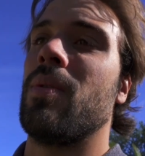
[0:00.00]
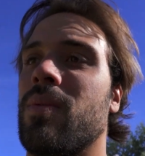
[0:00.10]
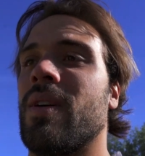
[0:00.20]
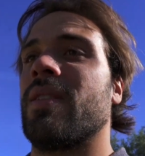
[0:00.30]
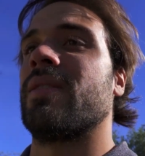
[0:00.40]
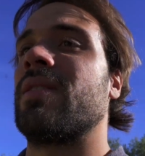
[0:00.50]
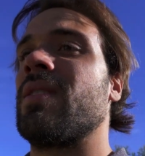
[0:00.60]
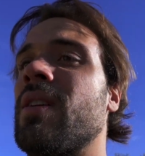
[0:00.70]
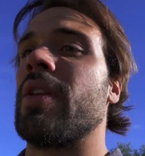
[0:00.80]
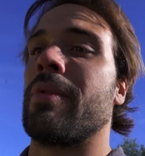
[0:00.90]

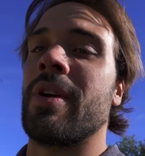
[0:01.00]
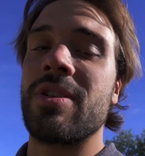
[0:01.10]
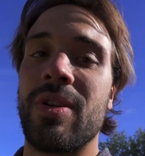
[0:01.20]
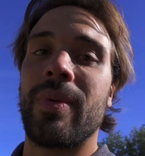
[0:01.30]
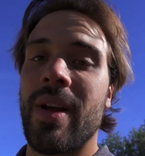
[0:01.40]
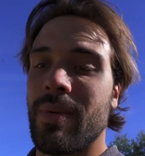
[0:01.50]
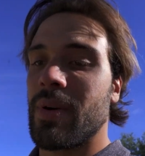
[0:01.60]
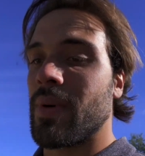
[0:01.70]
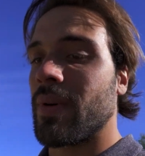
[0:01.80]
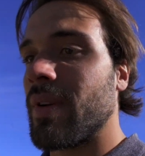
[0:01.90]
was the original way we
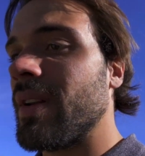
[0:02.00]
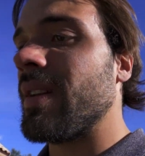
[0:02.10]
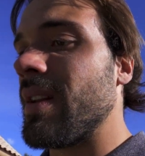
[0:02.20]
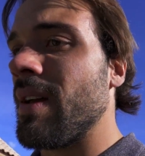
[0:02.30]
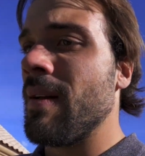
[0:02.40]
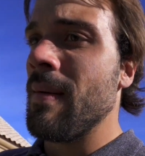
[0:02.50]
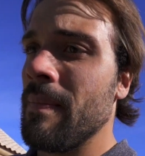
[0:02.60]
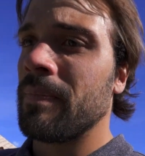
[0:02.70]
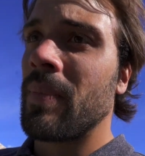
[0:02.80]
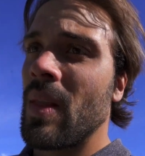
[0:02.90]
quoted it
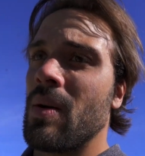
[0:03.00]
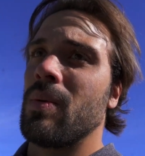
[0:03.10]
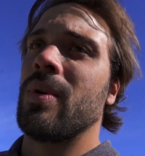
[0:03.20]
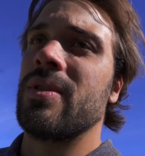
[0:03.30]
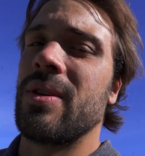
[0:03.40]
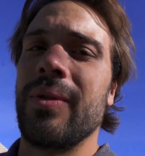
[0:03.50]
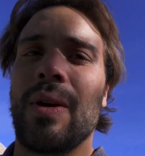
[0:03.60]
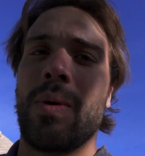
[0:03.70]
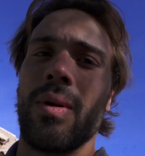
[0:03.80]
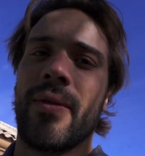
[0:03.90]
was only
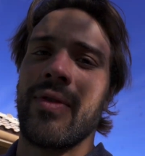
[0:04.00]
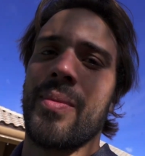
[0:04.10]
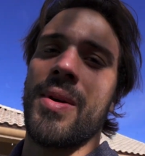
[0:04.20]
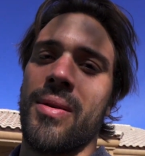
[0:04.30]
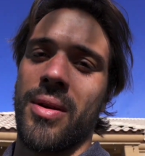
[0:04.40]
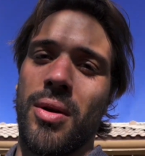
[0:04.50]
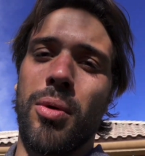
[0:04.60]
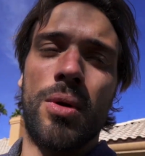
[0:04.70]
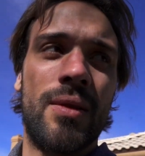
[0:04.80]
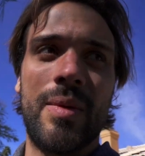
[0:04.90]
quoted for about a
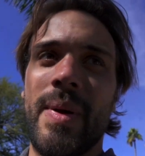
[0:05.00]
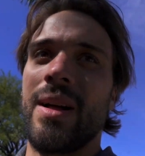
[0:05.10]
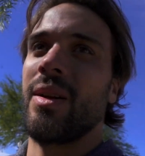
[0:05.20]
quarter of a pallet